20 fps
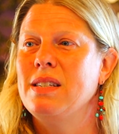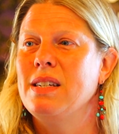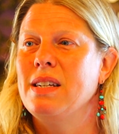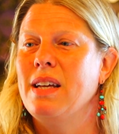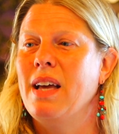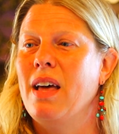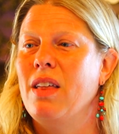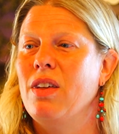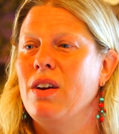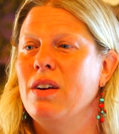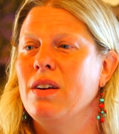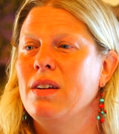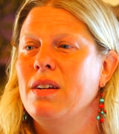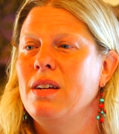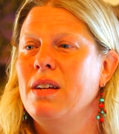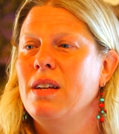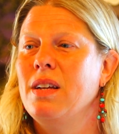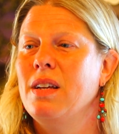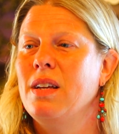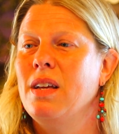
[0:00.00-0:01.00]
together.
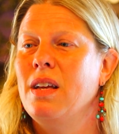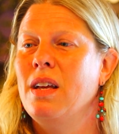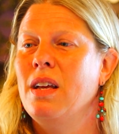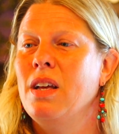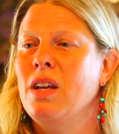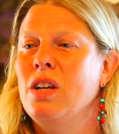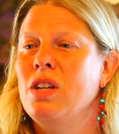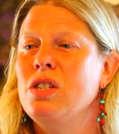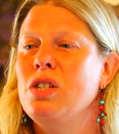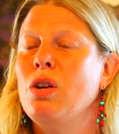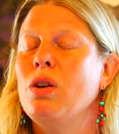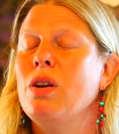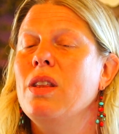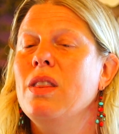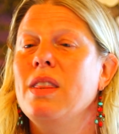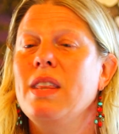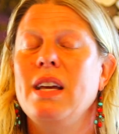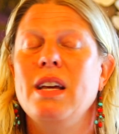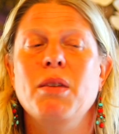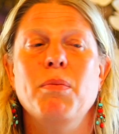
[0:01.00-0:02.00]
So you can
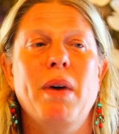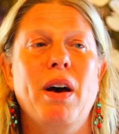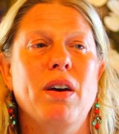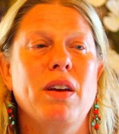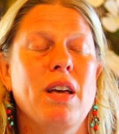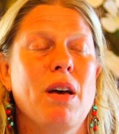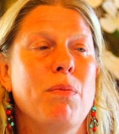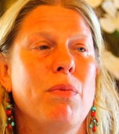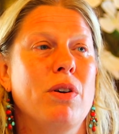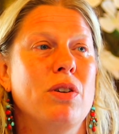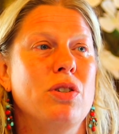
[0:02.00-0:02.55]
think about Khenpo,